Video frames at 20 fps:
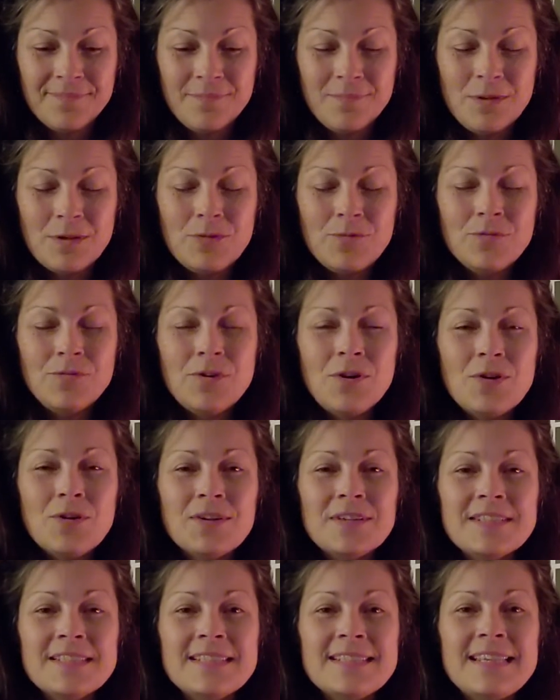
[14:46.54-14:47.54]
But
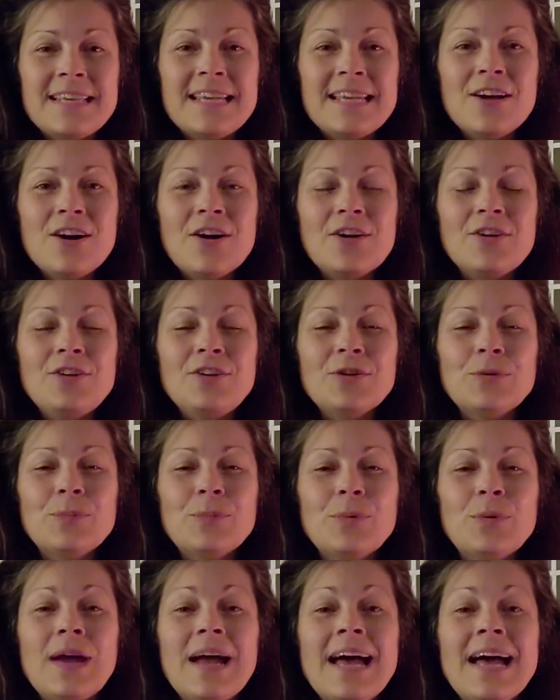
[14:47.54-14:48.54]
focusing on your
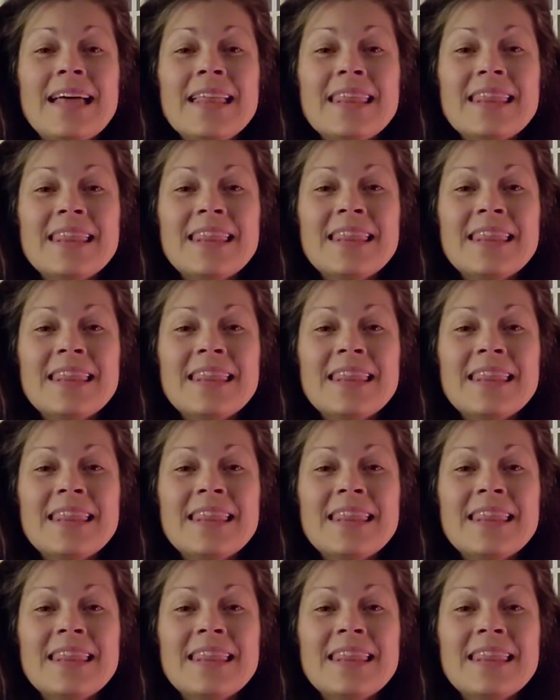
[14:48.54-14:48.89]
breath